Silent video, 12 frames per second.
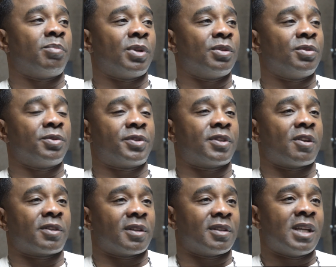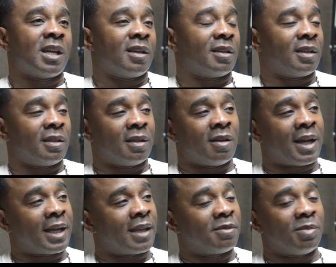Blues circuit. You know,
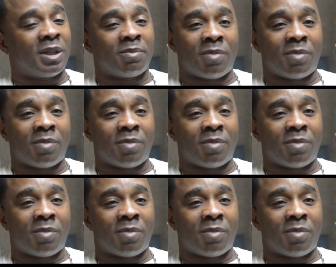I got to meet